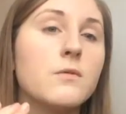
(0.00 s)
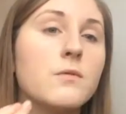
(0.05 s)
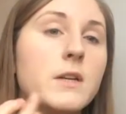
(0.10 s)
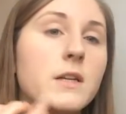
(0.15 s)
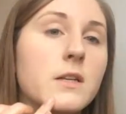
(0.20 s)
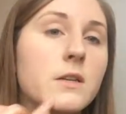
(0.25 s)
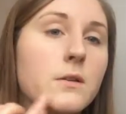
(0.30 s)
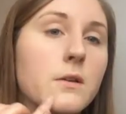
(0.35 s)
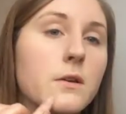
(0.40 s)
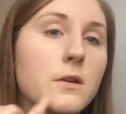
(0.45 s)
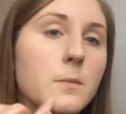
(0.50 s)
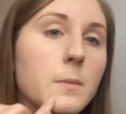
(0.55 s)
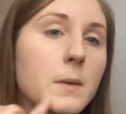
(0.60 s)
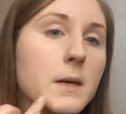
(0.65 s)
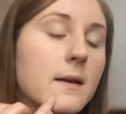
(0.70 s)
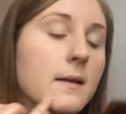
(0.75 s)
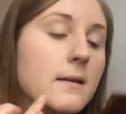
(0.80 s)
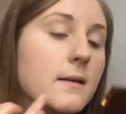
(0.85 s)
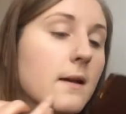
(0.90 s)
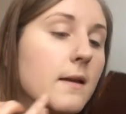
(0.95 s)
redo those
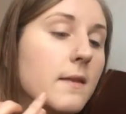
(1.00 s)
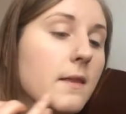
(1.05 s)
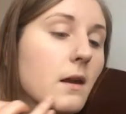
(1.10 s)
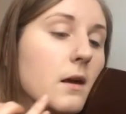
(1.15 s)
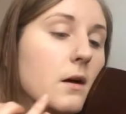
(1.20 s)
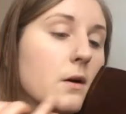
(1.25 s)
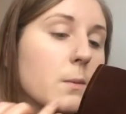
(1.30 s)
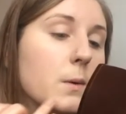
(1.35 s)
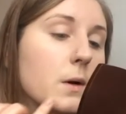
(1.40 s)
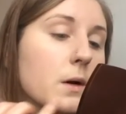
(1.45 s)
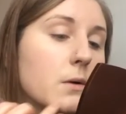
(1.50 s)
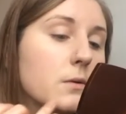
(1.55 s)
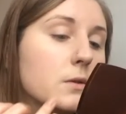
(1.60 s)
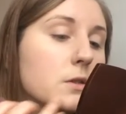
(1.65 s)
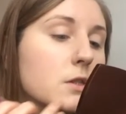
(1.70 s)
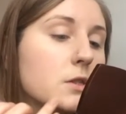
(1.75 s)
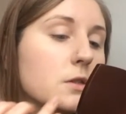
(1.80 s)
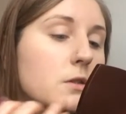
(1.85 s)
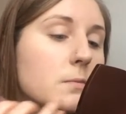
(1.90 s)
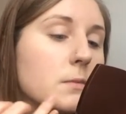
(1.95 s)
bits, and then I will
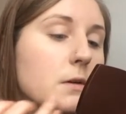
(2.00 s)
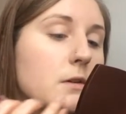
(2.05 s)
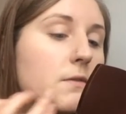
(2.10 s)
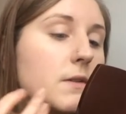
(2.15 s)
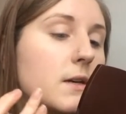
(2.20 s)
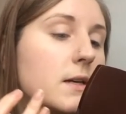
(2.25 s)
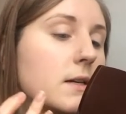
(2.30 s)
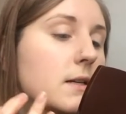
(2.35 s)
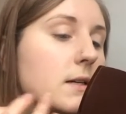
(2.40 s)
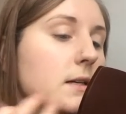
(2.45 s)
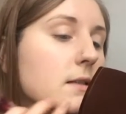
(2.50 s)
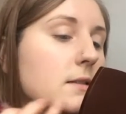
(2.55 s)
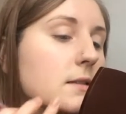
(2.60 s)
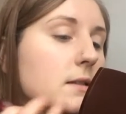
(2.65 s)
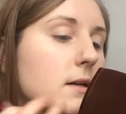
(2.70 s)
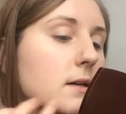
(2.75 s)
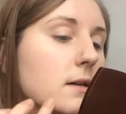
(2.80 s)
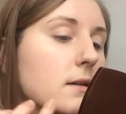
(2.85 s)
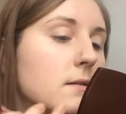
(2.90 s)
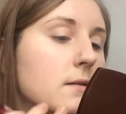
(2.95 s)
just use my finger
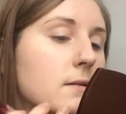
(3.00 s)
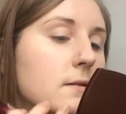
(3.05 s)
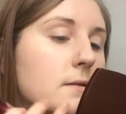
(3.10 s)
to